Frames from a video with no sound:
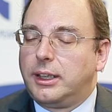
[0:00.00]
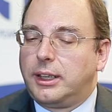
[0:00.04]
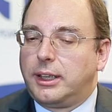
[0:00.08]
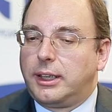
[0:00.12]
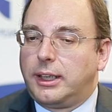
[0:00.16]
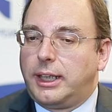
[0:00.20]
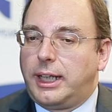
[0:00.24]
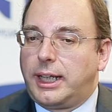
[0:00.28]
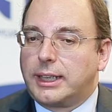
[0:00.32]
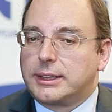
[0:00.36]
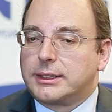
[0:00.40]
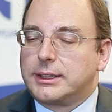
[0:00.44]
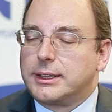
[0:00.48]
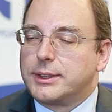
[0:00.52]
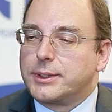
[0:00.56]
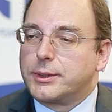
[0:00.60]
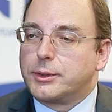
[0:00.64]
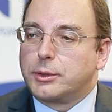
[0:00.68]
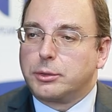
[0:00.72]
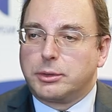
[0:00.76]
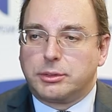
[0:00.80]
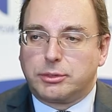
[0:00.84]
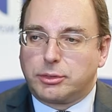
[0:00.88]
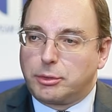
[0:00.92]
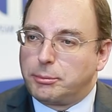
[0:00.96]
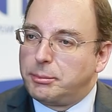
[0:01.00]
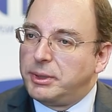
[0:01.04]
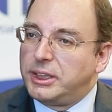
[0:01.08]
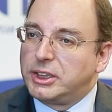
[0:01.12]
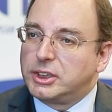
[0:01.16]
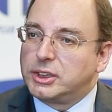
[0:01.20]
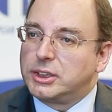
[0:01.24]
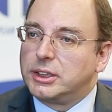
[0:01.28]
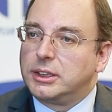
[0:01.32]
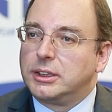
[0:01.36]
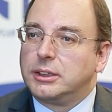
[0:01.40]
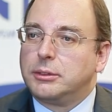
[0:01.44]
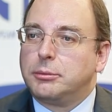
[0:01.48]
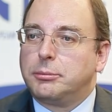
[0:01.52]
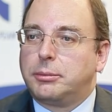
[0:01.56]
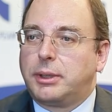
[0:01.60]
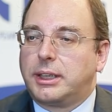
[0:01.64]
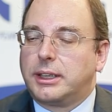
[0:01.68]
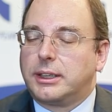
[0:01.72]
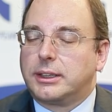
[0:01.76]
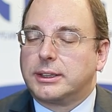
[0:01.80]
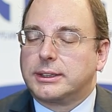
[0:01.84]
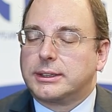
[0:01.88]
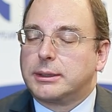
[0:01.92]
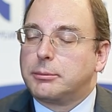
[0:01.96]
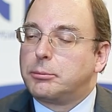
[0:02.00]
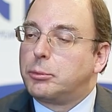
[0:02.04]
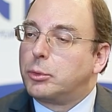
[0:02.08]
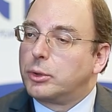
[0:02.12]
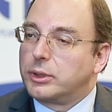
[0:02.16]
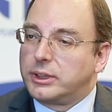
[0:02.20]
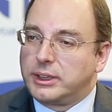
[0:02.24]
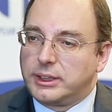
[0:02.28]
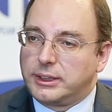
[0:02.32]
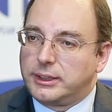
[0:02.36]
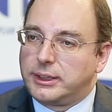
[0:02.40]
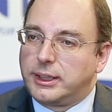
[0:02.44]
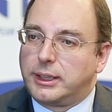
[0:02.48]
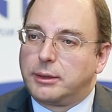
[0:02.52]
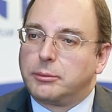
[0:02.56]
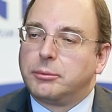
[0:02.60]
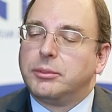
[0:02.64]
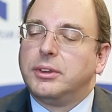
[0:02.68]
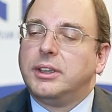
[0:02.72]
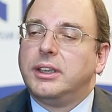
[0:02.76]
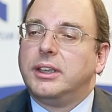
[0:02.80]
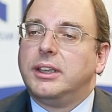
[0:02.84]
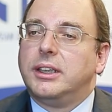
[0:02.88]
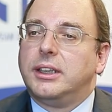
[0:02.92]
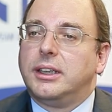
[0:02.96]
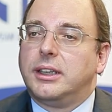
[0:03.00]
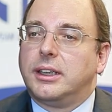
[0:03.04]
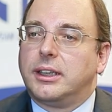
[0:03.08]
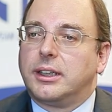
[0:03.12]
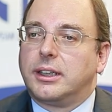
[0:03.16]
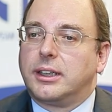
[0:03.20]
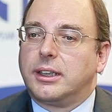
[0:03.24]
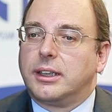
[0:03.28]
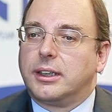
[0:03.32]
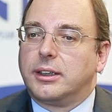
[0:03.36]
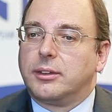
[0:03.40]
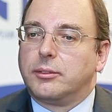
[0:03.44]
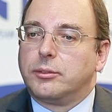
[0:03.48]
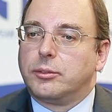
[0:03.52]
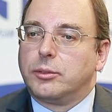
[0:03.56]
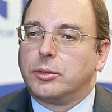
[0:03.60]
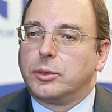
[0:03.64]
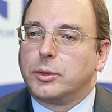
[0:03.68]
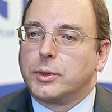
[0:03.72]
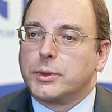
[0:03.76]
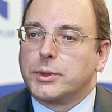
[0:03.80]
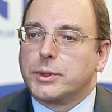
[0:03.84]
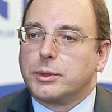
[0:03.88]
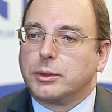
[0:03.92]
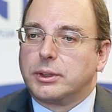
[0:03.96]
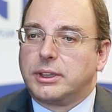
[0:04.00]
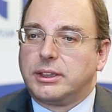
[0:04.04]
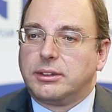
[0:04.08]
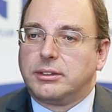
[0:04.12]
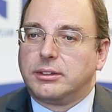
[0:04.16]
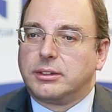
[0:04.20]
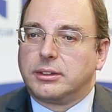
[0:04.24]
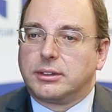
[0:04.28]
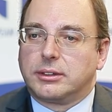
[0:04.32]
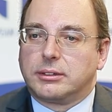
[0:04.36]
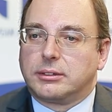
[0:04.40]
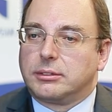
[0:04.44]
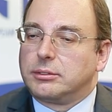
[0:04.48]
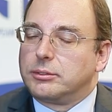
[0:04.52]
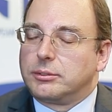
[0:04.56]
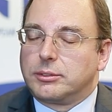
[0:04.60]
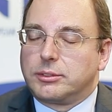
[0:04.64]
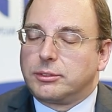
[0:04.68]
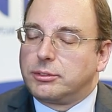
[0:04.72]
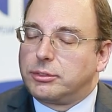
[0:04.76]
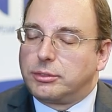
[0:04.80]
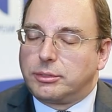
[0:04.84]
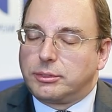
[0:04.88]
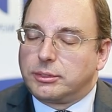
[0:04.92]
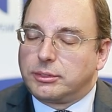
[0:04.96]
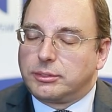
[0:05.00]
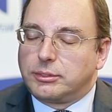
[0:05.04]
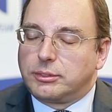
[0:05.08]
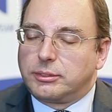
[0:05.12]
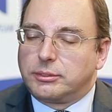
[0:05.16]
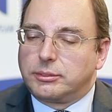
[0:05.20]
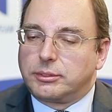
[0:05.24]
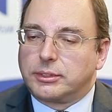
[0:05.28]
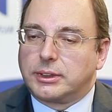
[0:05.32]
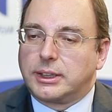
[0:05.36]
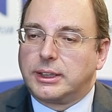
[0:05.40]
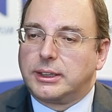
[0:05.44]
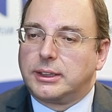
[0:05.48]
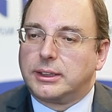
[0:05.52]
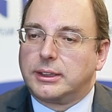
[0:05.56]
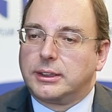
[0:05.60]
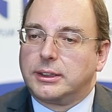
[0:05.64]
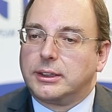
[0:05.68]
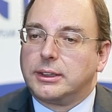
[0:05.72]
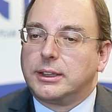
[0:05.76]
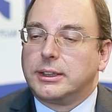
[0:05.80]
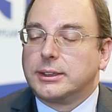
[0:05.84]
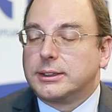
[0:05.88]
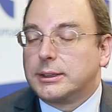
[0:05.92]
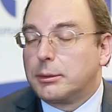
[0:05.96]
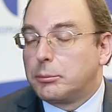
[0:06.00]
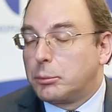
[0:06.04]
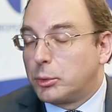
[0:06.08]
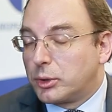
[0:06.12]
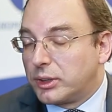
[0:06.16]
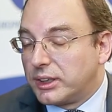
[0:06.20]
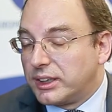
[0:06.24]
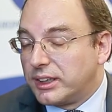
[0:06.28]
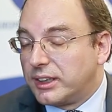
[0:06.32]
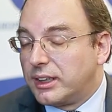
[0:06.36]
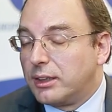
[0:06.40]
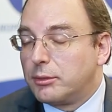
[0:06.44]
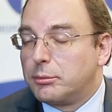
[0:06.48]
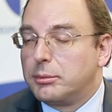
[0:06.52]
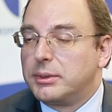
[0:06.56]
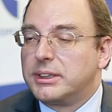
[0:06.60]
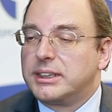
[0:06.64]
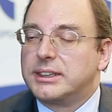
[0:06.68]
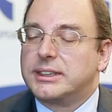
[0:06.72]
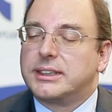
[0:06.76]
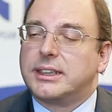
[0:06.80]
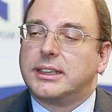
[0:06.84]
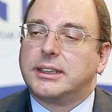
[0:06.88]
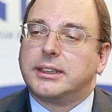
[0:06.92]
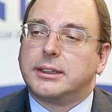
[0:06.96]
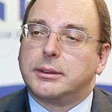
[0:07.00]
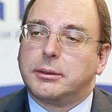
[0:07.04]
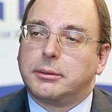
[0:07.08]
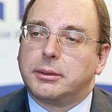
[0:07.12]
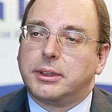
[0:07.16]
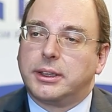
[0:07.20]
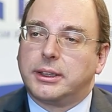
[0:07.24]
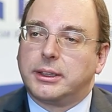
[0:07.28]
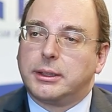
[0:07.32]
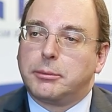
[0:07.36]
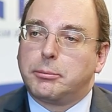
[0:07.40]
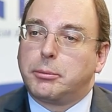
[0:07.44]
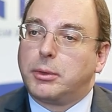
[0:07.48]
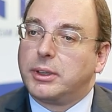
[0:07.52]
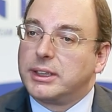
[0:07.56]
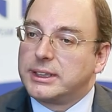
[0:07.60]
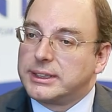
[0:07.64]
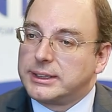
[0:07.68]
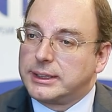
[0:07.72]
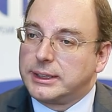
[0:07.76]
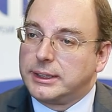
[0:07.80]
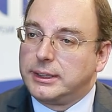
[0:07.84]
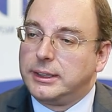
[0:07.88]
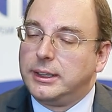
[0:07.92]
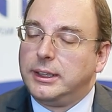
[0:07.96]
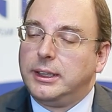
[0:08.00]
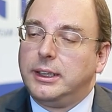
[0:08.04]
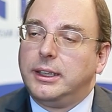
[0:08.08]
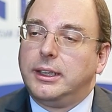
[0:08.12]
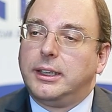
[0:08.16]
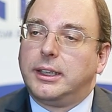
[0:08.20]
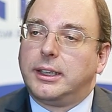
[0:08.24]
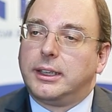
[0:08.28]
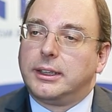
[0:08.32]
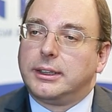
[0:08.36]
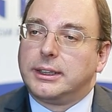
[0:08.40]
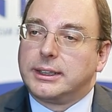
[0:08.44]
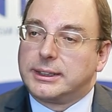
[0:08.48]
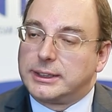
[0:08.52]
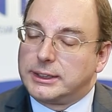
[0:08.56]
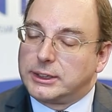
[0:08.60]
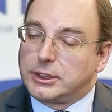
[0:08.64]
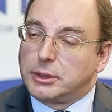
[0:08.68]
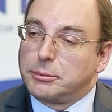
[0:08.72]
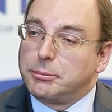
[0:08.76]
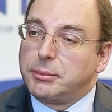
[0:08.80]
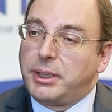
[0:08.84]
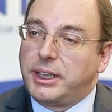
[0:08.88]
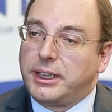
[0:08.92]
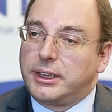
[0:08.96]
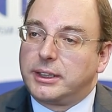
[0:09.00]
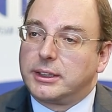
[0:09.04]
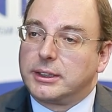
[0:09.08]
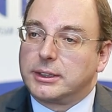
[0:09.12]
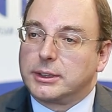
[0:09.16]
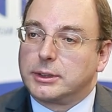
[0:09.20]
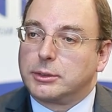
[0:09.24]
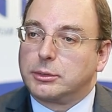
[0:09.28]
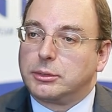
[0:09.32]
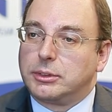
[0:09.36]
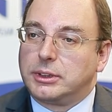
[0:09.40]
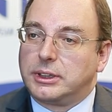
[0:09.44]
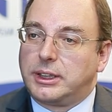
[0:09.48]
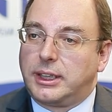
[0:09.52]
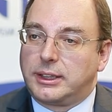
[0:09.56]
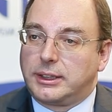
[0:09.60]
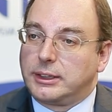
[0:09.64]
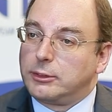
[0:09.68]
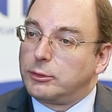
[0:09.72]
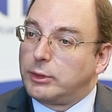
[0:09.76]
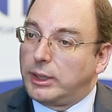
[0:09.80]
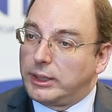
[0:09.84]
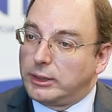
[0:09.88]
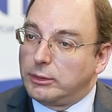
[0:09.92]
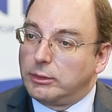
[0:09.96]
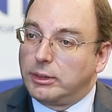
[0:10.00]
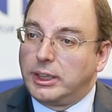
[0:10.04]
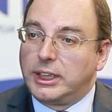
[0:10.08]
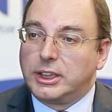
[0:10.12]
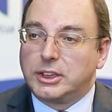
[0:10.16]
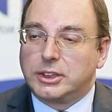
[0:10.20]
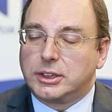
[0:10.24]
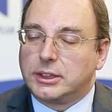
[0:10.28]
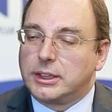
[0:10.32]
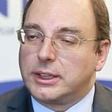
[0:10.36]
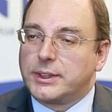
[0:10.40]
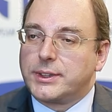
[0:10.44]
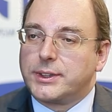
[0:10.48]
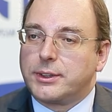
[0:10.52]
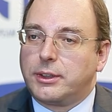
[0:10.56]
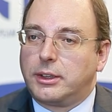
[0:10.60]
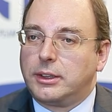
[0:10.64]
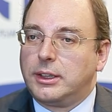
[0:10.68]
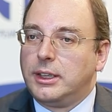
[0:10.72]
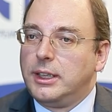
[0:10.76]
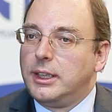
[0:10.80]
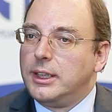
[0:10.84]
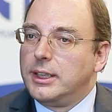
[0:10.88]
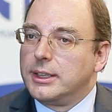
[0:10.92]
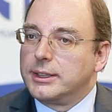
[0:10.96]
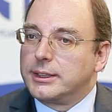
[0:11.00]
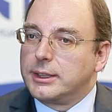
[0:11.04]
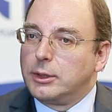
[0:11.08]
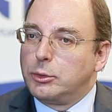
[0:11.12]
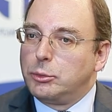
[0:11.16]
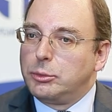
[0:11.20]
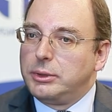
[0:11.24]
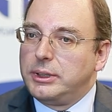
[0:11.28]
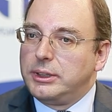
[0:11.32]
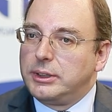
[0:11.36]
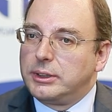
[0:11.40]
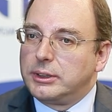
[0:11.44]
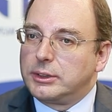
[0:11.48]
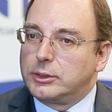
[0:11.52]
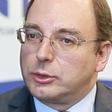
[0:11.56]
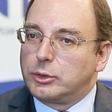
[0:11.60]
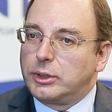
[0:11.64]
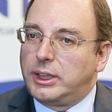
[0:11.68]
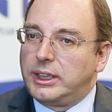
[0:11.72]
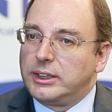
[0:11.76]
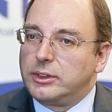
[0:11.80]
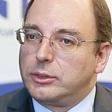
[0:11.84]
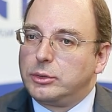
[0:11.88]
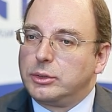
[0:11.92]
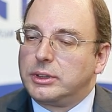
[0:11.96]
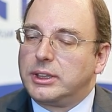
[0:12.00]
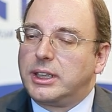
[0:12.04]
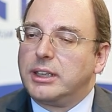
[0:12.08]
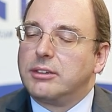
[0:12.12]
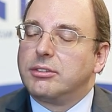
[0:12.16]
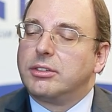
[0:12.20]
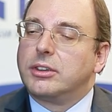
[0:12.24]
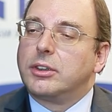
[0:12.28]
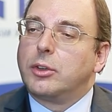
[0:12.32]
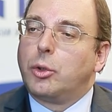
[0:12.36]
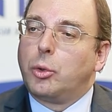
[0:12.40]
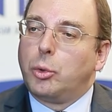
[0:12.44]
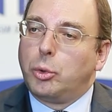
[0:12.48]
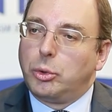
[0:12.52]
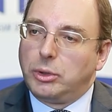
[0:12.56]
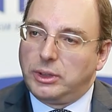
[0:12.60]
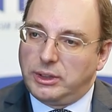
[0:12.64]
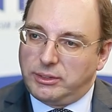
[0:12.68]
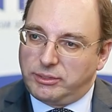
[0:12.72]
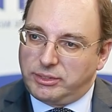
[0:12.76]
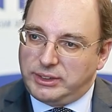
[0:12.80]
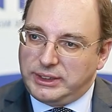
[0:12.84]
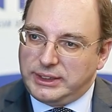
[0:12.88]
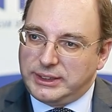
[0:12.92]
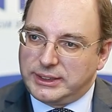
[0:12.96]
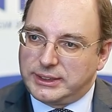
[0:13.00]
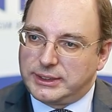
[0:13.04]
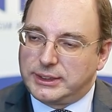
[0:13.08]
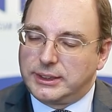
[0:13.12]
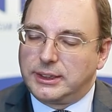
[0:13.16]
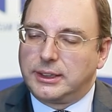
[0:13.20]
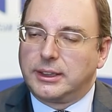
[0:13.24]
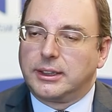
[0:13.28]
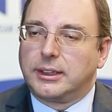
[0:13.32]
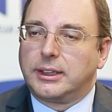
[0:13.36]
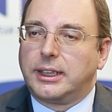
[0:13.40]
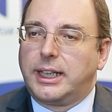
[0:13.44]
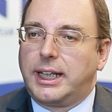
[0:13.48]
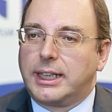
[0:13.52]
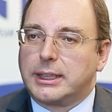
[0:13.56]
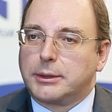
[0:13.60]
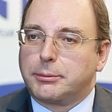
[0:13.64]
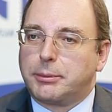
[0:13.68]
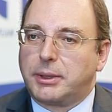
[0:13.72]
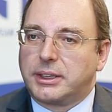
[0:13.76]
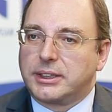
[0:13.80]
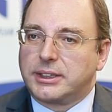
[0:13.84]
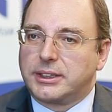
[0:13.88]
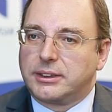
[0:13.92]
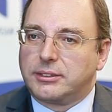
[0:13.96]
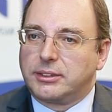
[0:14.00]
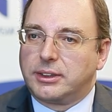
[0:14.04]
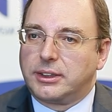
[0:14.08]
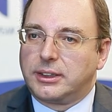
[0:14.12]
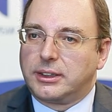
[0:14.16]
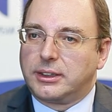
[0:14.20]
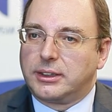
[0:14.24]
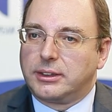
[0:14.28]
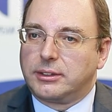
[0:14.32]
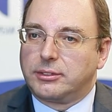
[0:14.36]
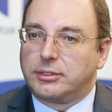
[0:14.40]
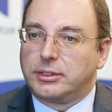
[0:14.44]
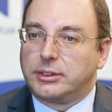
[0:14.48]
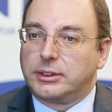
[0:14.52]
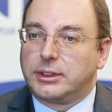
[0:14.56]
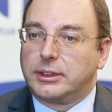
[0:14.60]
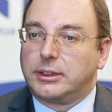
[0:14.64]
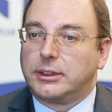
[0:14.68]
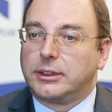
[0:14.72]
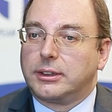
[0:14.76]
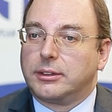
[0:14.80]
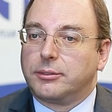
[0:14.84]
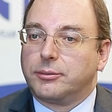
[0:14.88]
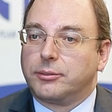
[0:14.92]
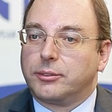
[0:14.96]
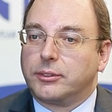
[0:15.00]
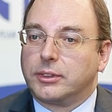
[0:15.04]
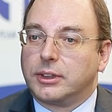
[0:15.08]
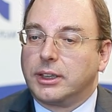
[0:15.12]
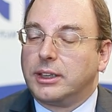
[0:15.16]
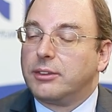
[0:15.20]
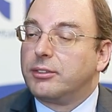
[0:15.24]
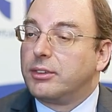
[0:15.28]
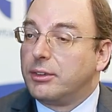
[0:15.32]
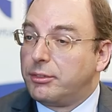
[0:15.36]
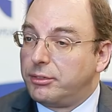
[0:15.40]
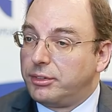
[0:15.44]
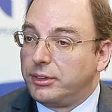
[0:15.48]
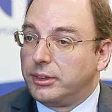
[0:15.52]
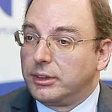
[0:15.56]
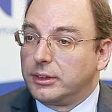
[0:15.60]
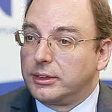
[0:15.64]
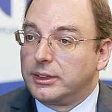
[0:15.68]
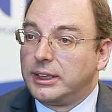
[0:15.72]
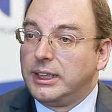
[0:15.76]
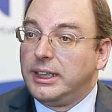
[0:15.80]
uh, access to information by supporting them, um, also um, uh, supporting governments and the, and the policy and decision makers regarding regulation and so on. So we try to cover all of these uh, aspects of, of, the, um, of, the, field.